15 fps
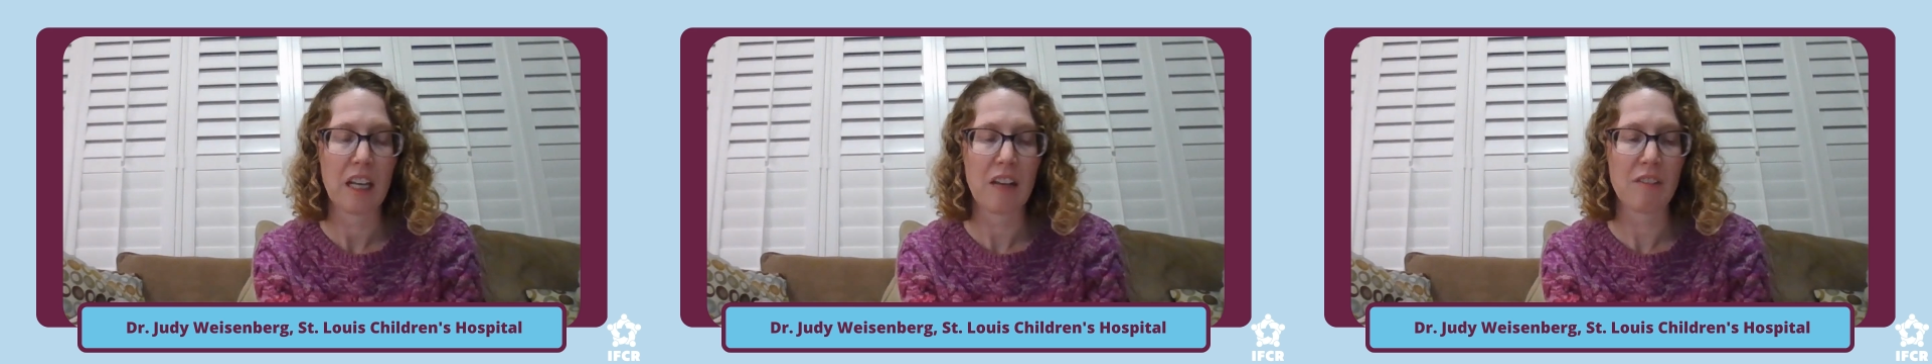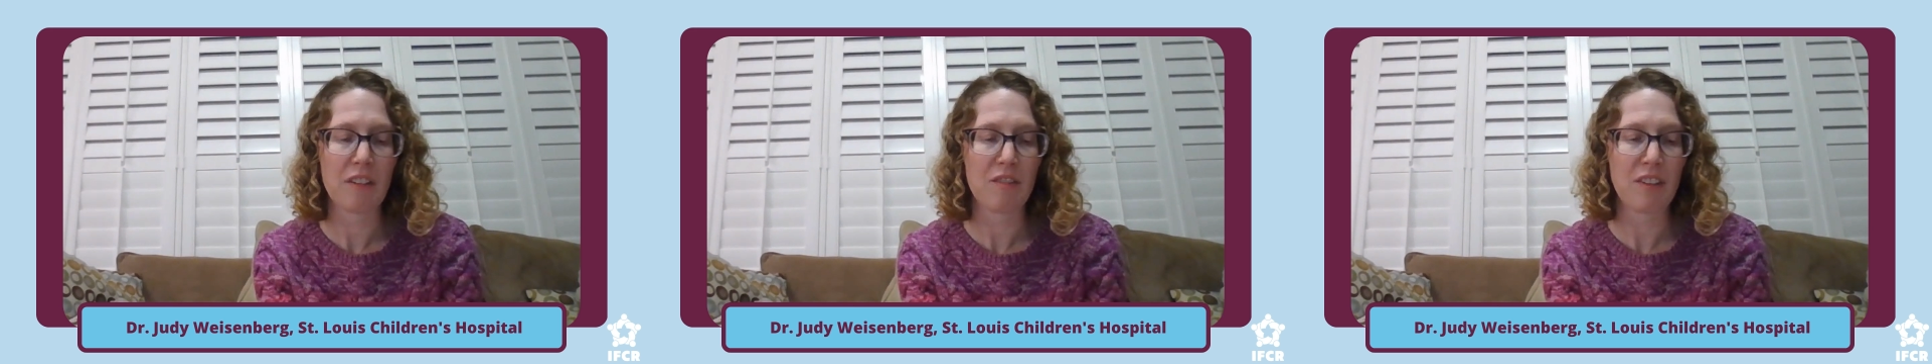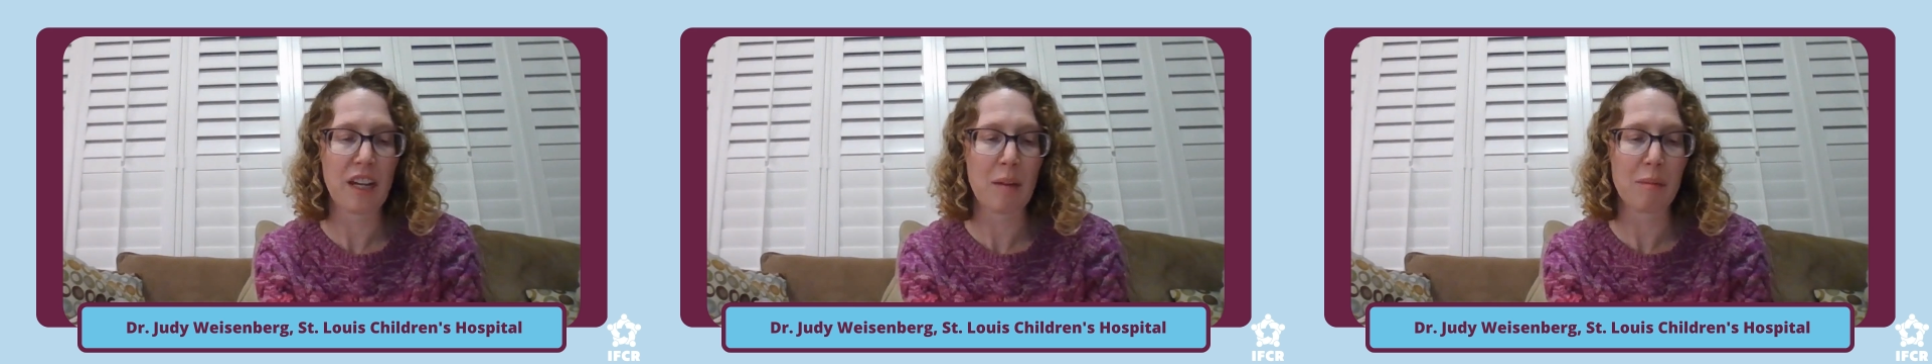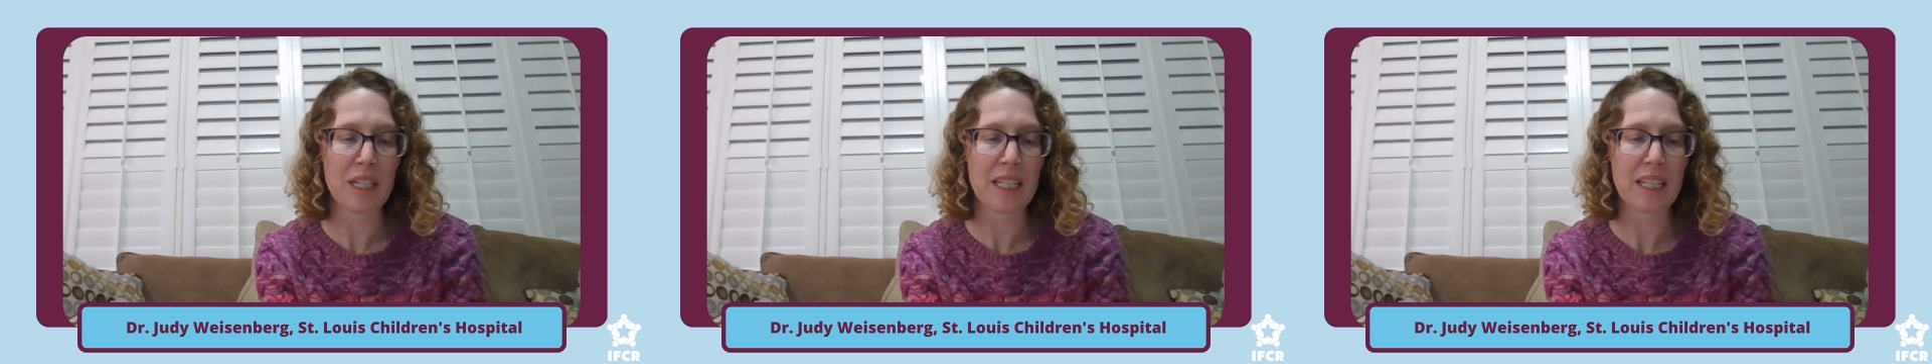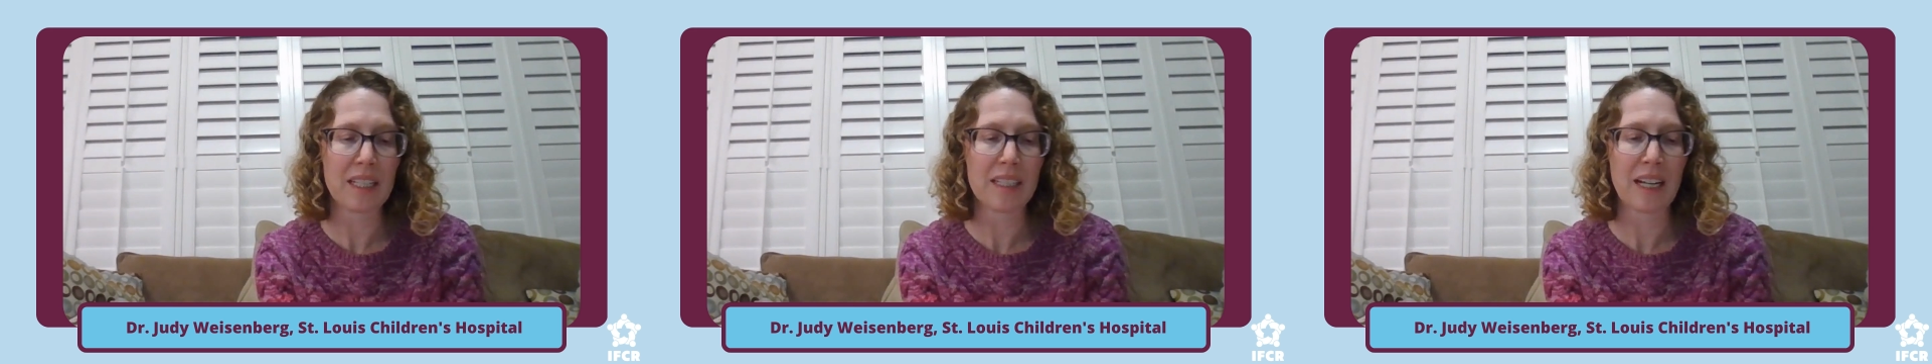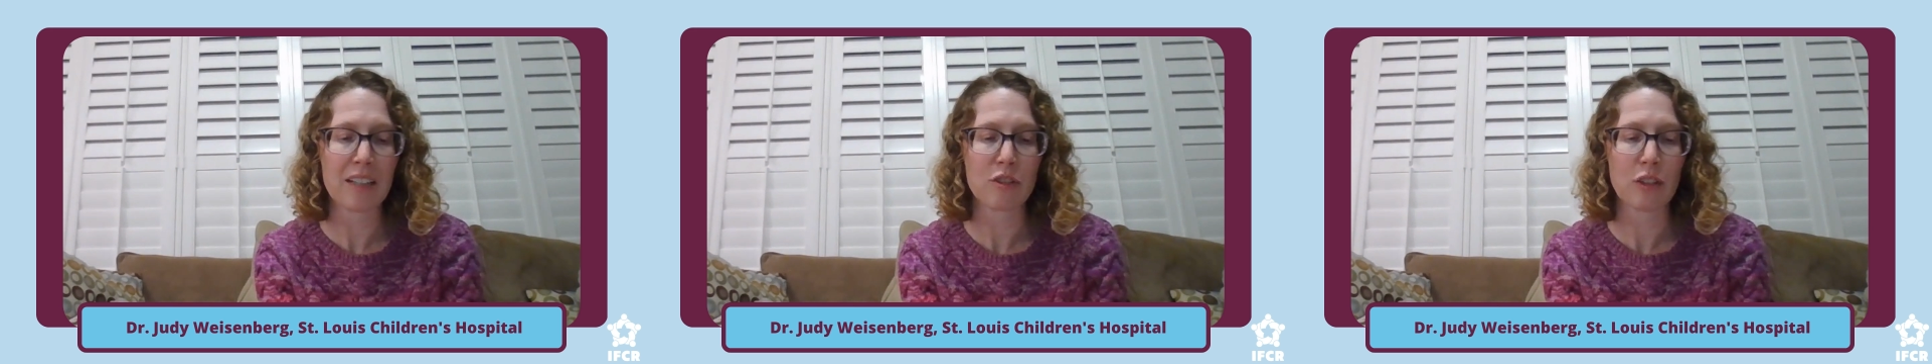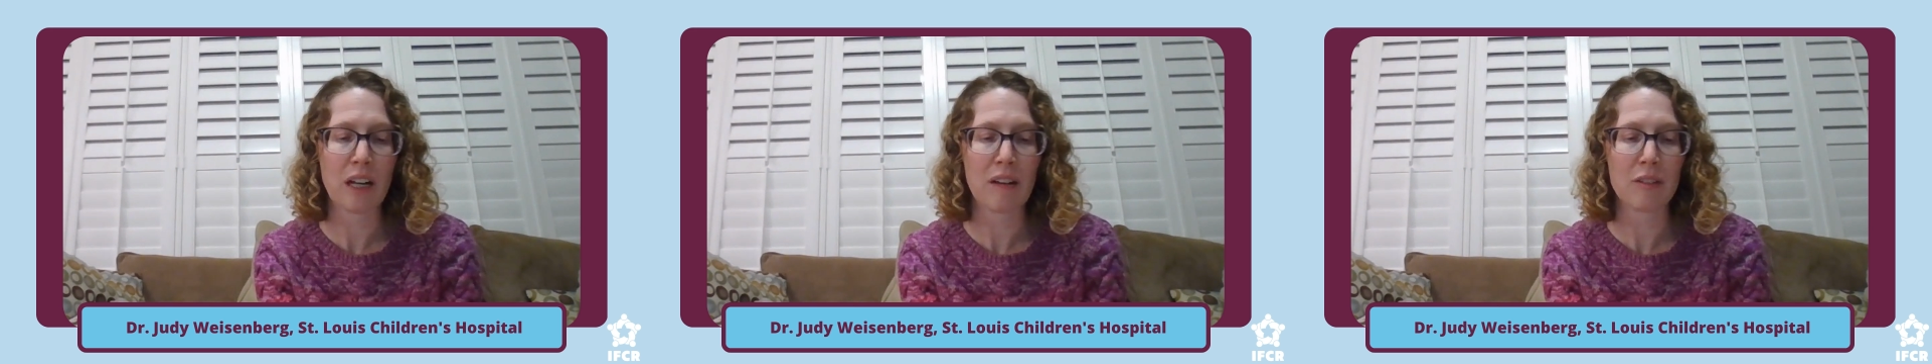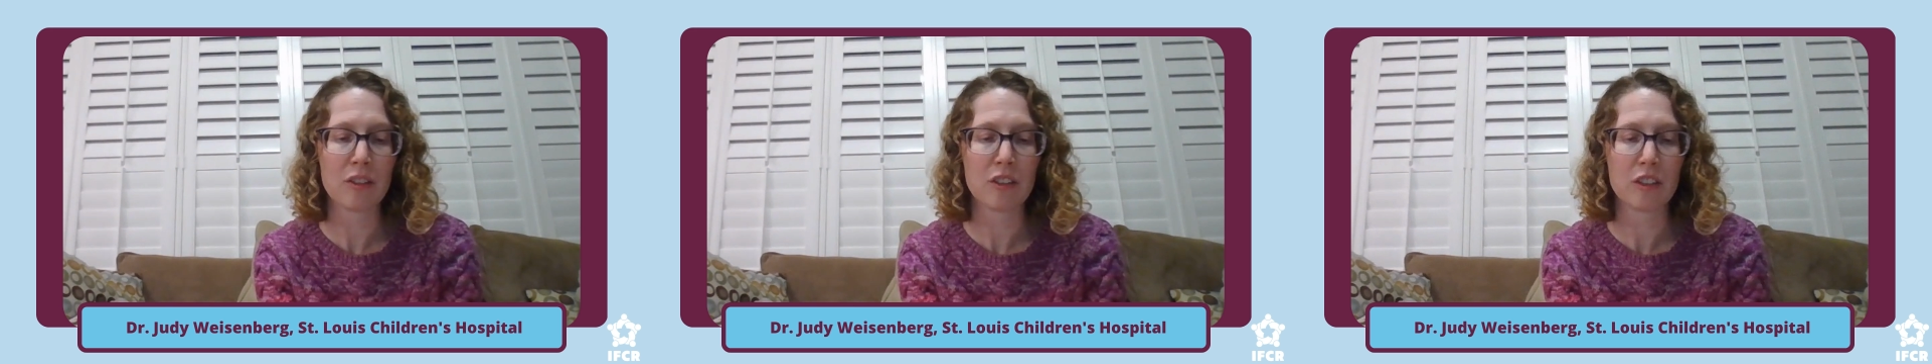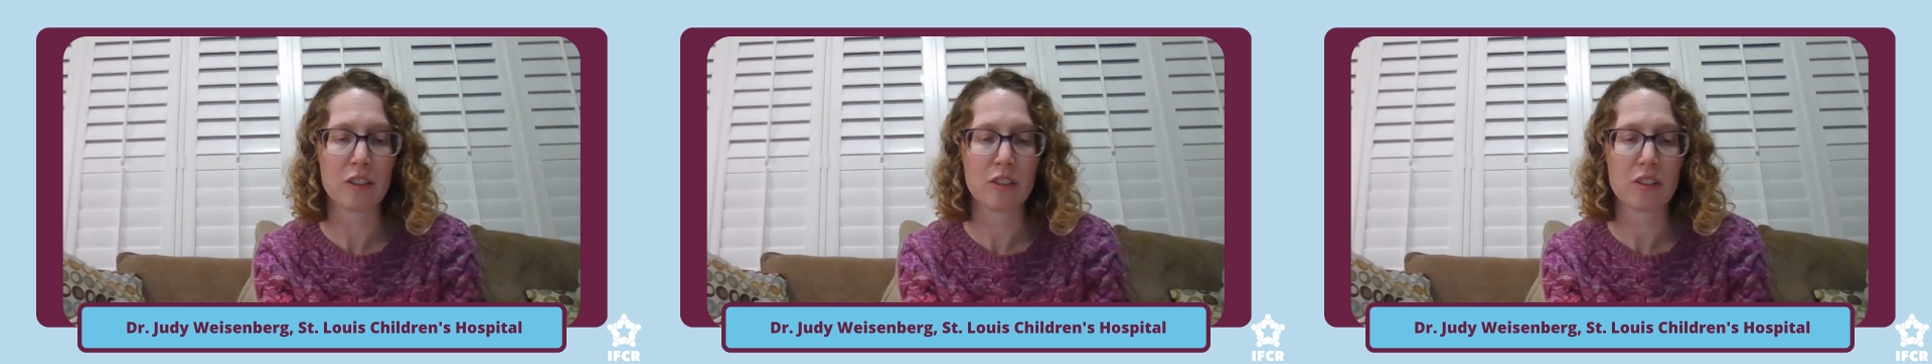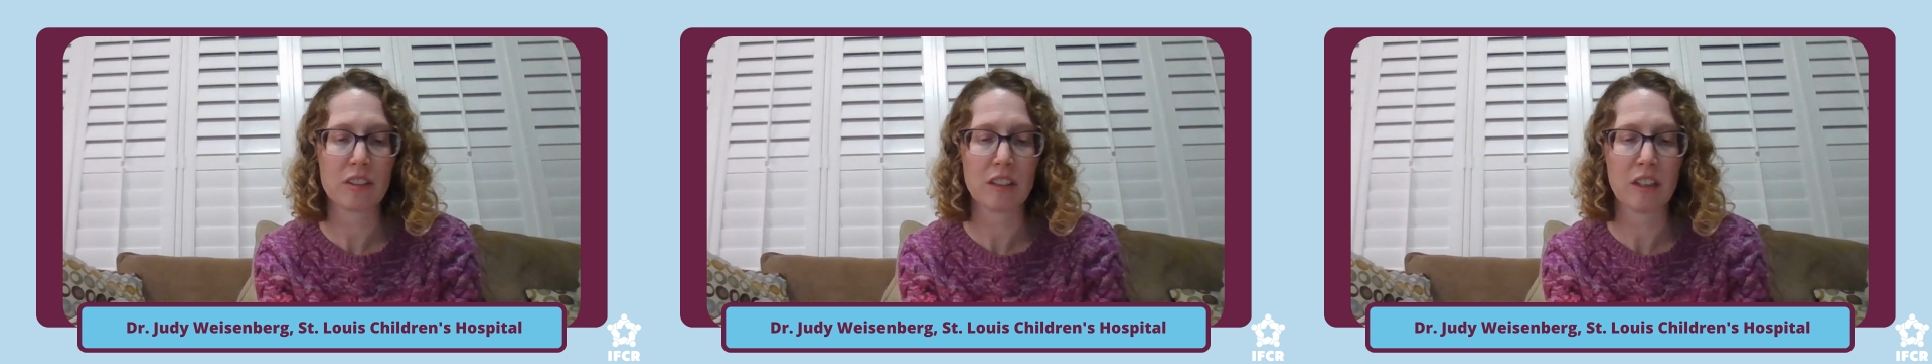If a family cannot travel to
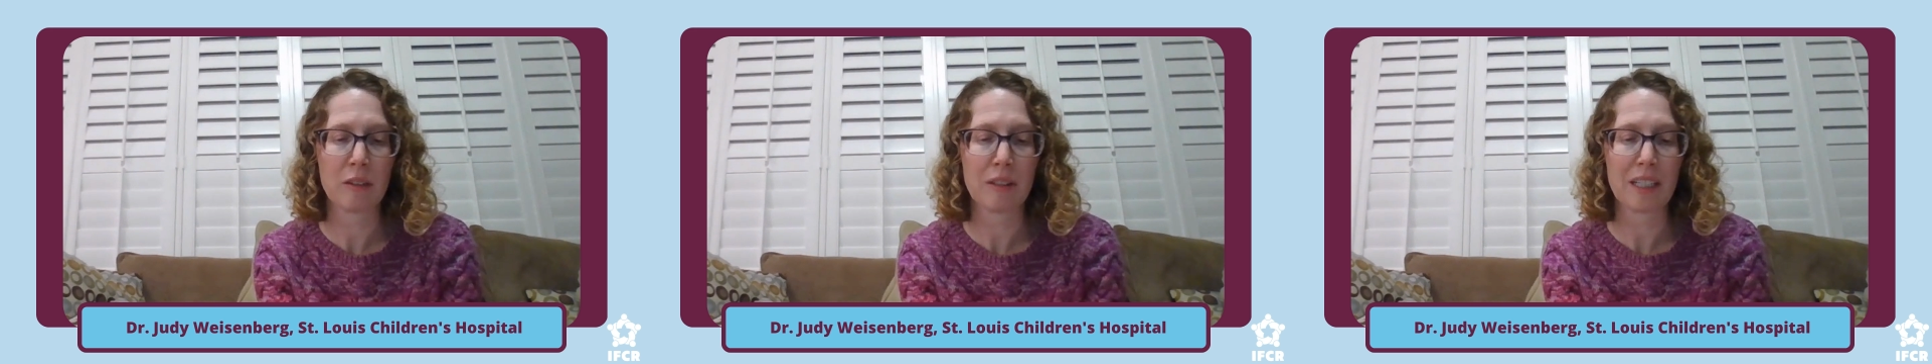your COE,